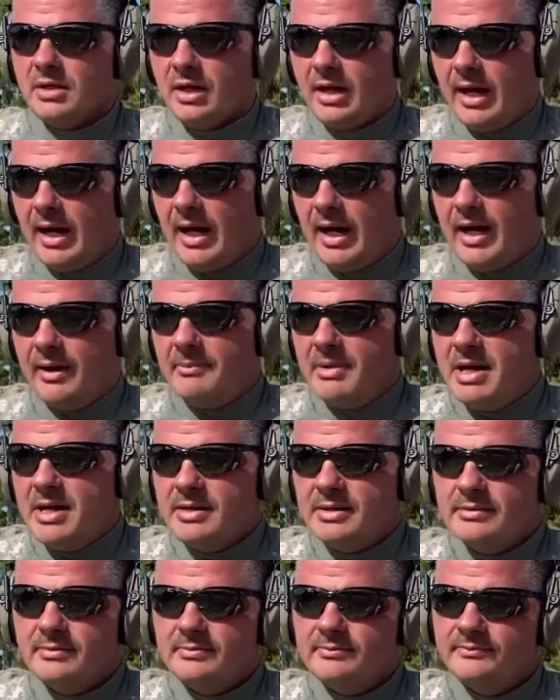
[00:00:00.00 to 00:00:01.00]
Yeah,
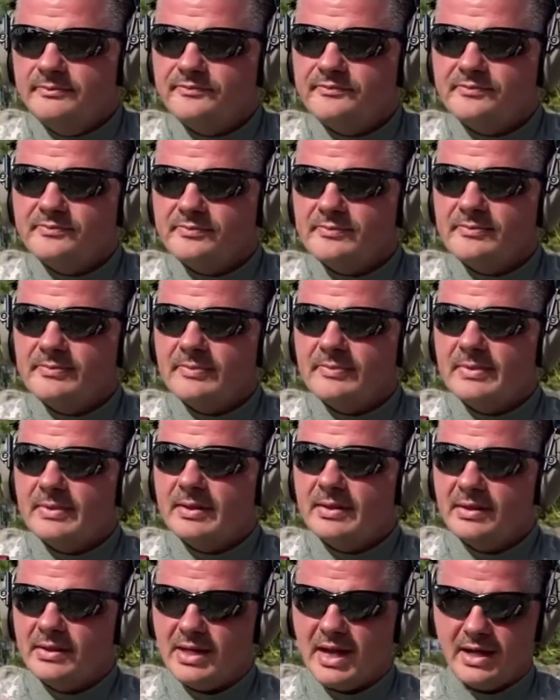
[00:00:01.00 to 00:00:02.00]

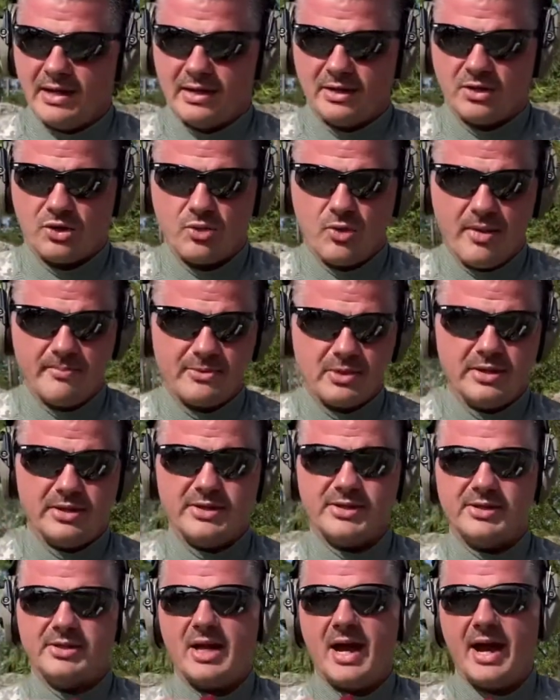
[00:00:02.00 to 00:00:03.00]
and it crimped on the
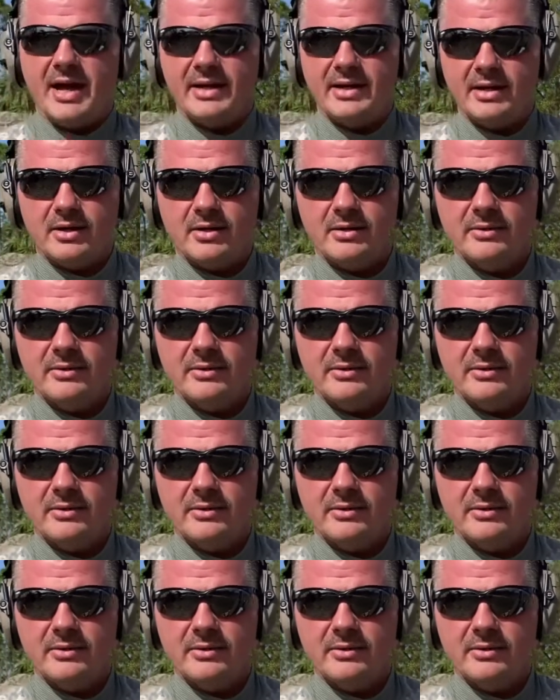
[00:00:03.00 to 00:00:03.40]
side here.